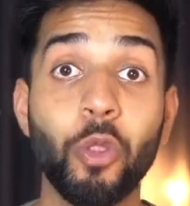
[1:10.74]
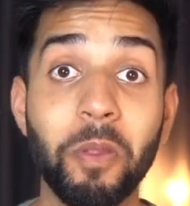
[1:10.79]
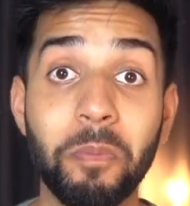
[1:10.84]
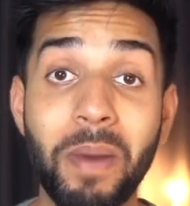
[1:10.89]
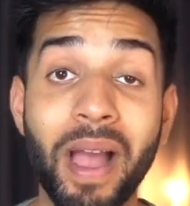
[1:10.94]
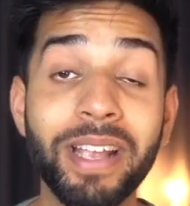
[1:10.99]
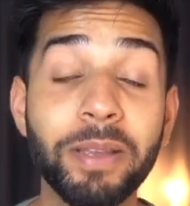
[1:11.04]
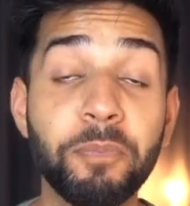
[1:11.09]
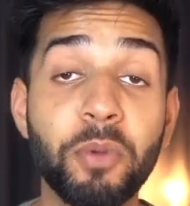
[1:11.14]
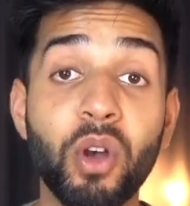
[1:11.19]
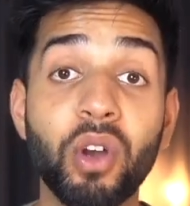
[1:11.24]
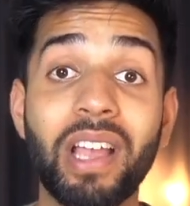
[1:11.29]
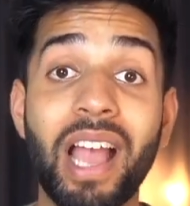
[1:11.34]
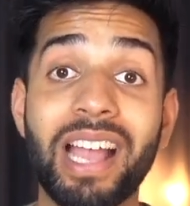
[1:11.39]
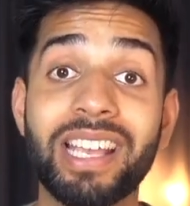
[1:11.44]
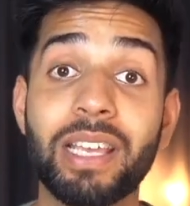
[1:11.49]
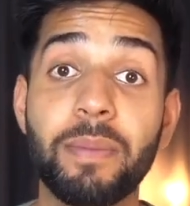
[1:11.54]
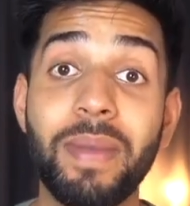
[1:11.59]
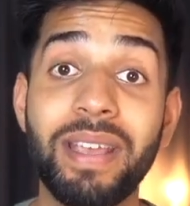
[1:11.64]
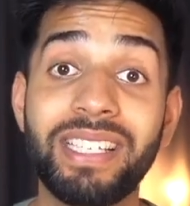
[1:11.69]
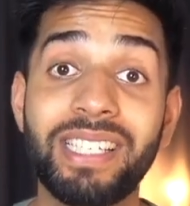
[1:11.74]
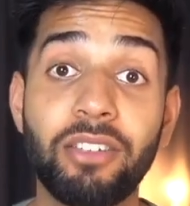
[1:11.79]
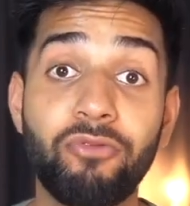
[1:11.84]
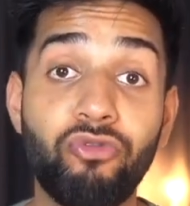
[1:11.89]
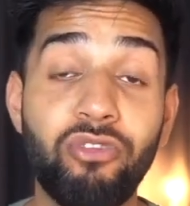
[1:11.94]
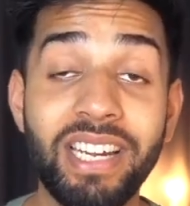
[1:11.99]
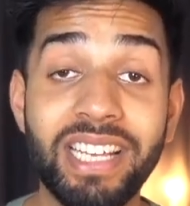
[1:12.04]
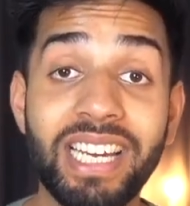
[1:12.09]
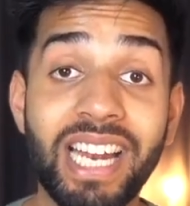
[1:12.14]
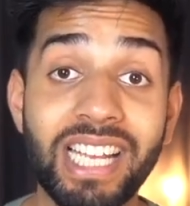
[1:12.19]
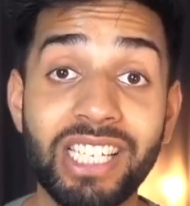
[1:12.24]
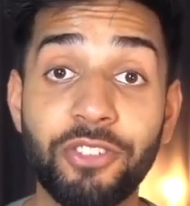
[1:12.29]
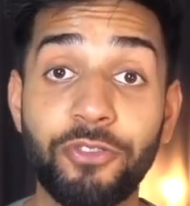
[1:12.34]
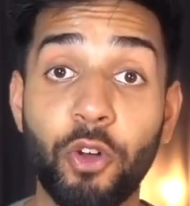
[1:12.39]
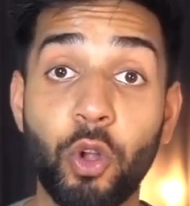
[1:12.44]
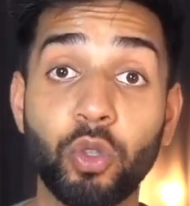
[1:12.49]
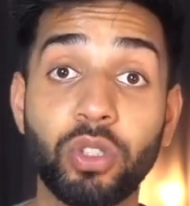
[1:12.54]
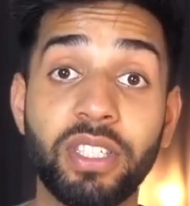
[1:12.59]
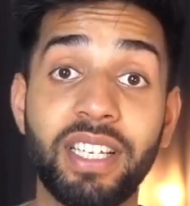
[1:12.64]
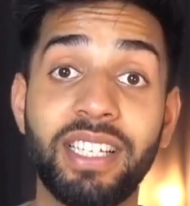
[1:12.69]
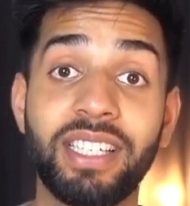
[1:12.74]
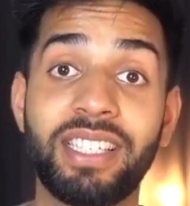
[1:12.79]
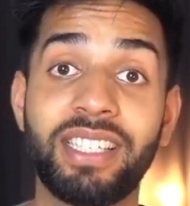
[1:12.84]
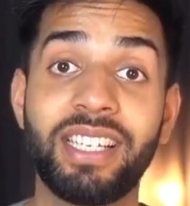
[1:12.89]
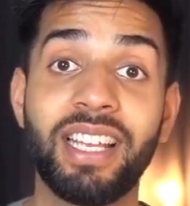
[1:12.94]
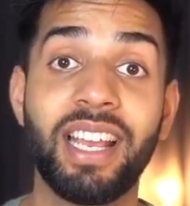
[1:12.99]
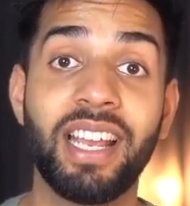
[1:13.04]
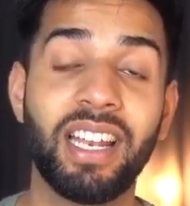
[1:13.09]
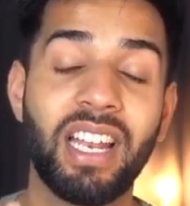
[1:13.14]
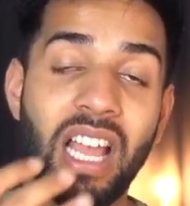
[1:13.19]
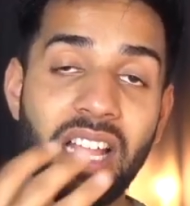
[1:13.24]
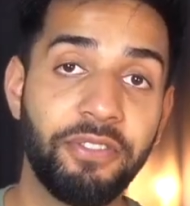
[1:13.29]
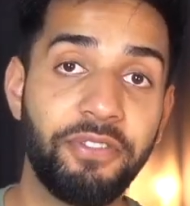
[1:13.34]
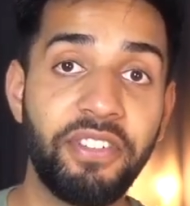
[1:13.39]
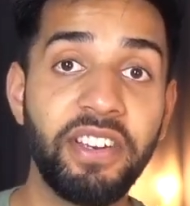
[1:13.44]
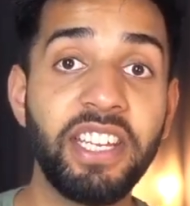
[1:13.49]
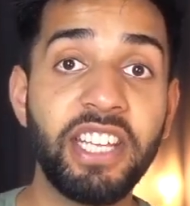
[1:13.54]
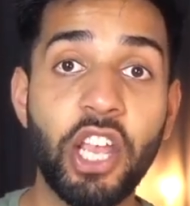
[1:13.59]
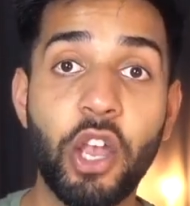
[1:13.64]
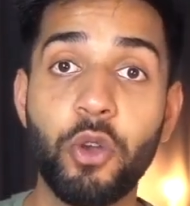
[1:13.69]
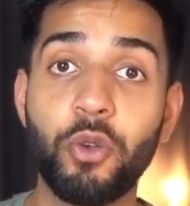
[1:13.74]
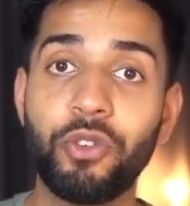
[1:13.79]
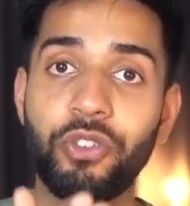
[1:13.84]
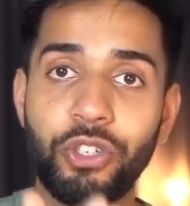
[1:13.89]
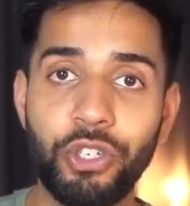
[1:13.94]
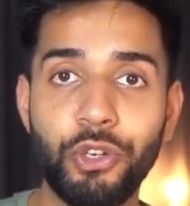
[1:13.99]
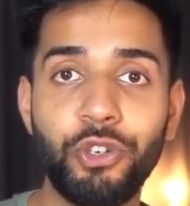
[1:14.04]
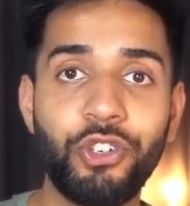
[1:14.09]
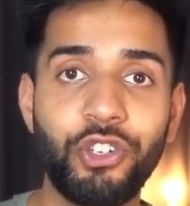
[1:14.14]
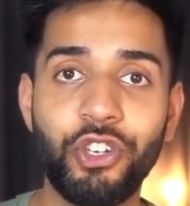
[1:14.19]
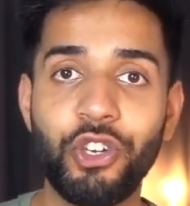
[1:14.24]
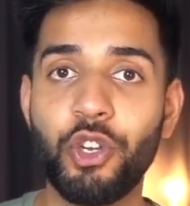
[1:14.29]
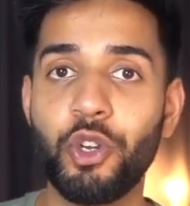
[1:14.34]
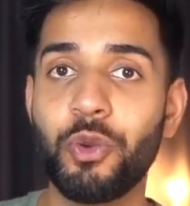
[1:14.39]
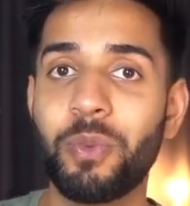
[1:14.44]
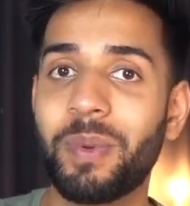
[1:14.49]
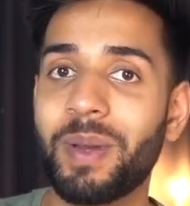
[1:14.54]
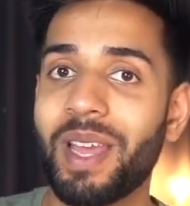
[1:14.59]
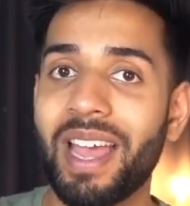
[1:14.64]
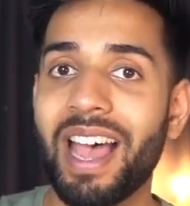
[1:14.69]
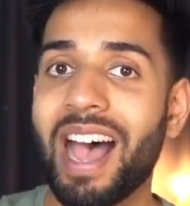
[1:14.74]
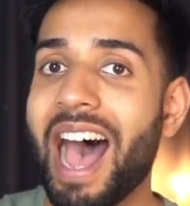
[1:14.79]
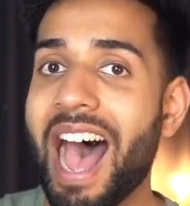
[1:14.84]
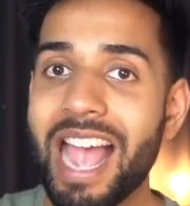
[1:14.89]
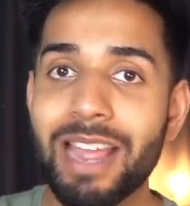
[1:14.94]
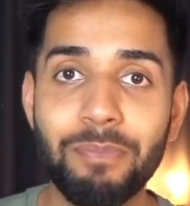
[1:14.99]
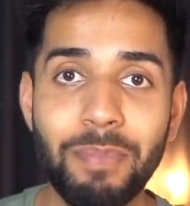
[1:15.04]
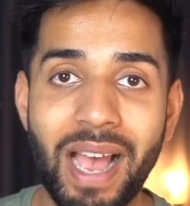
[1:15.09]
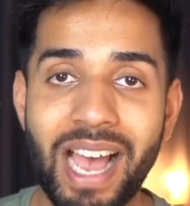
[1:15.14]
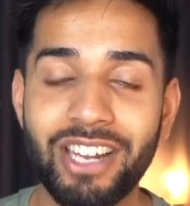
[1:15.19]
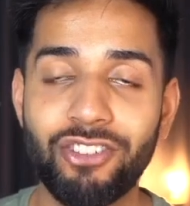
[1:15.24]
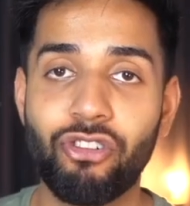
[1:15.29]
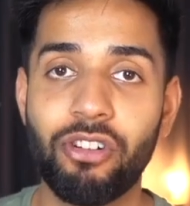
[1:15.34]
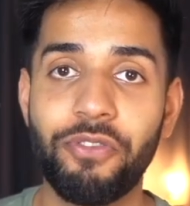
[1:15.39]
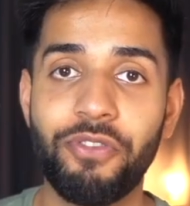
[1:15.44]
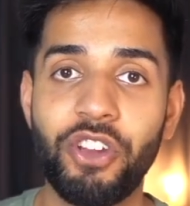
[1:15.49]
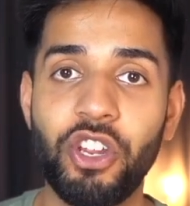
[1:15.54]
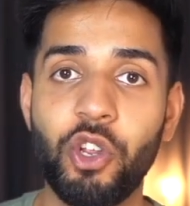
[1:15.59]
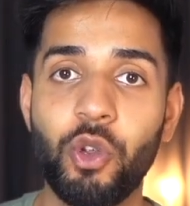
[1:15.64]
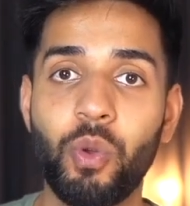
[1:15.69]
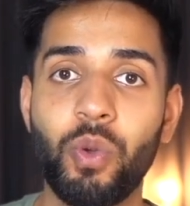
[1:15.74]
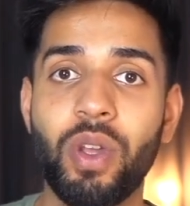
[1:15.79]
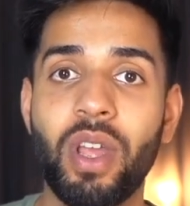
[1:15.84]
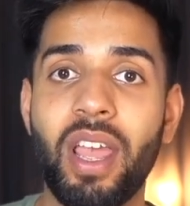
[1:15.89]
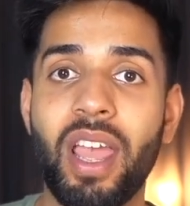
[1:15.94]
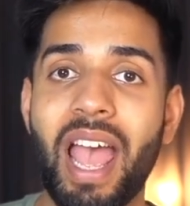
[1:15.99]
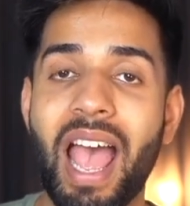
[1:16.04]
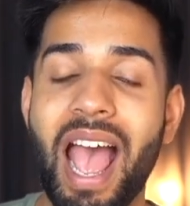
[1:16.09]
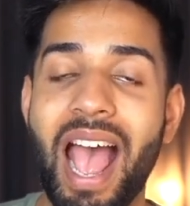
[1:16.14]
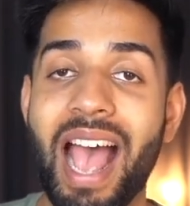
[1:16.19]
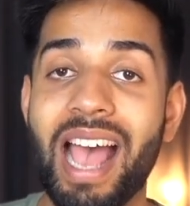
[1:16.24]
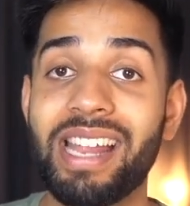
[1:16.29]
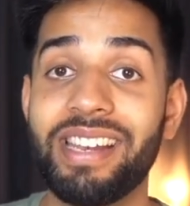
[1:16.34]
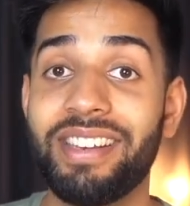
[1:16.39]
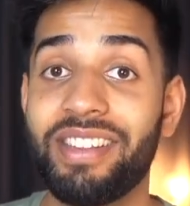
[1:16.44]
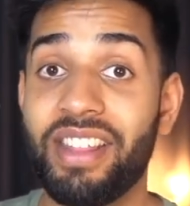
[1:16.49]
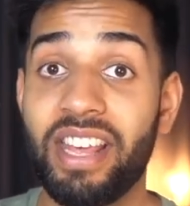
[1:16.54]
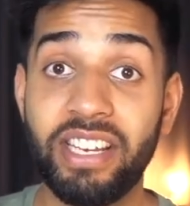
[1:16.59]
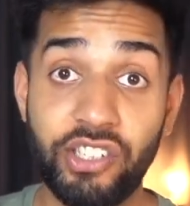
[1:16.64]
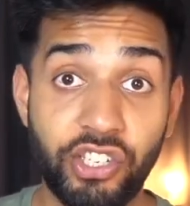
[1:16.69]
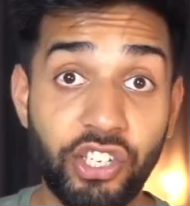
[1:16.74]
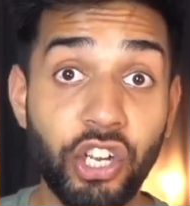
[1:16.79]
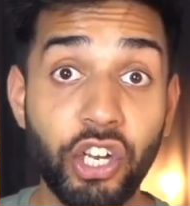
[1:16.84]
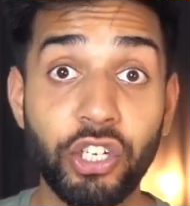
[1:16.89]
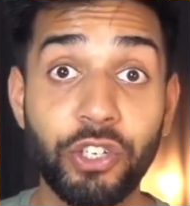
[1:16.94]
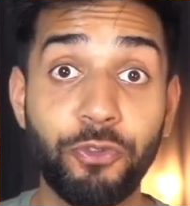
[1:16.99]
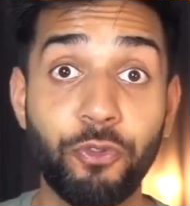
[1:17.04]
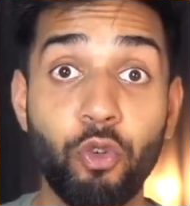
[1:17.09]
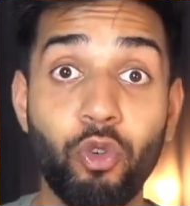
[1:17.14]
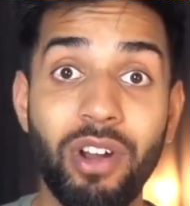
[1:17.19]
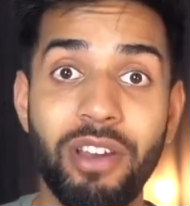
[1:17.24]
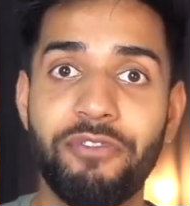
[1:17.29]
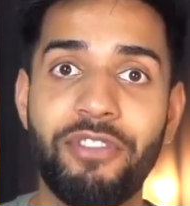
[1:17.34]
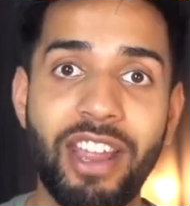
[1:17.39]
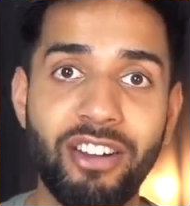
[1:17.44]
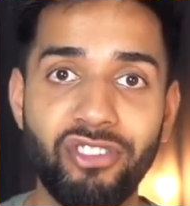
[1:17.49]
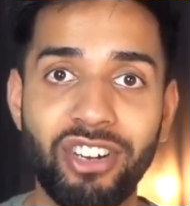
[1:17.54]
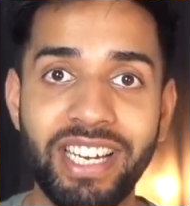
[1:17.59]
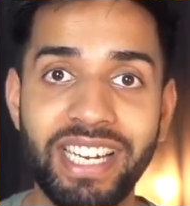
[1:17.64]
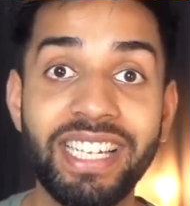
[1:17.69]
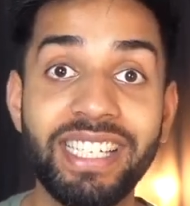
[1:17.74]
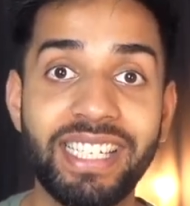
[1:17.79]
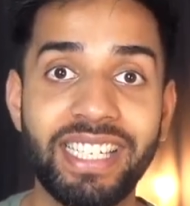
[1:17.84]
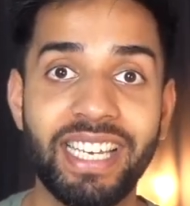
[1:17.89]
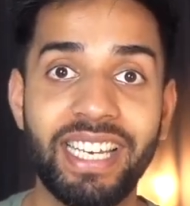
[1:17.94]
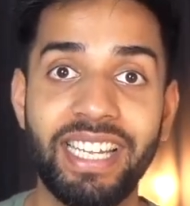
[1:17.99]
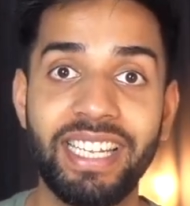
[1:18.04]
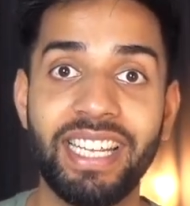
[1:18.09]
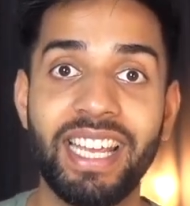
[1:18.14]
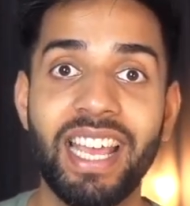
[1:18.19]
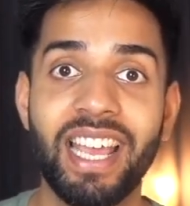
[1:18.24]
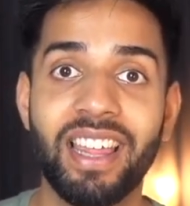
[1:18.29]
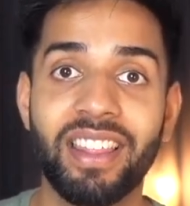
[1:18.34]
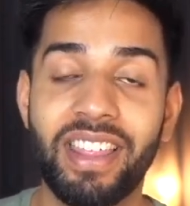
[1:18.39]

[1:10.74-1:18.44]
the MacBook, I can make some really nice folders like videos, YouTube, iPad review, and then search for it very easily.